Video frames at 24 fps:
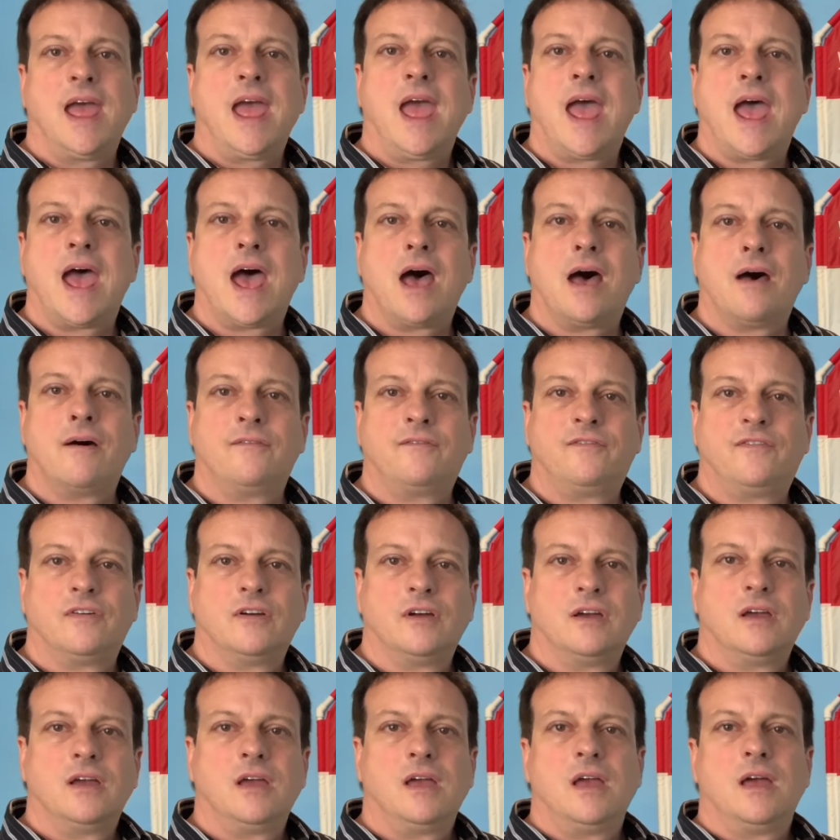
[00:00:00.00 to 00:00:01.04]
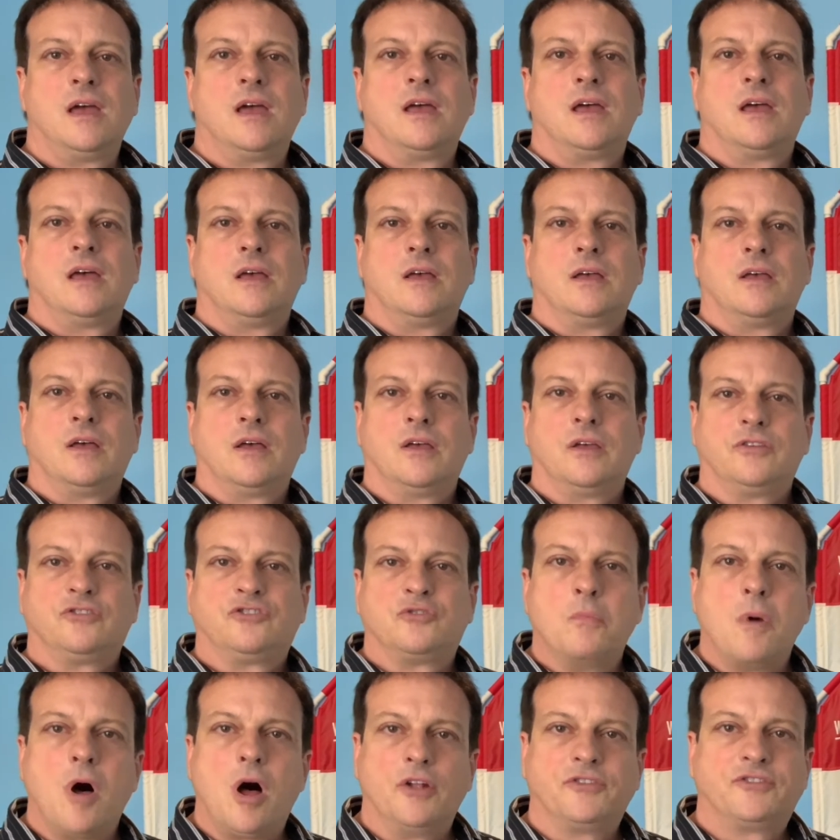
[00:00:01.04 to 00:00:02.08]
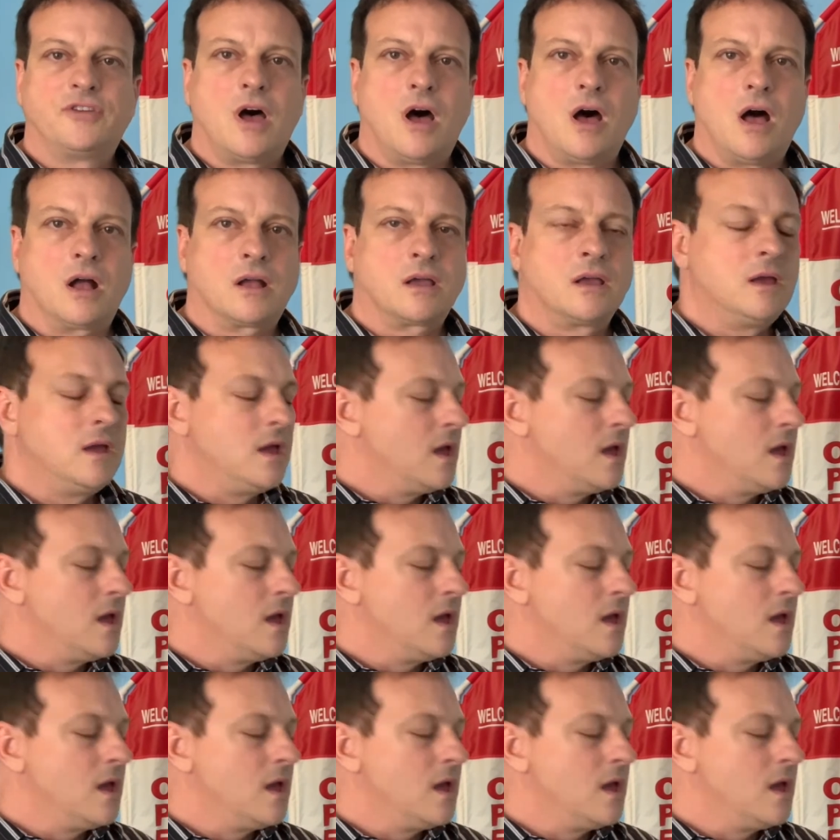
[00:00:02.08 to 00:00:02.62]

Have small talk.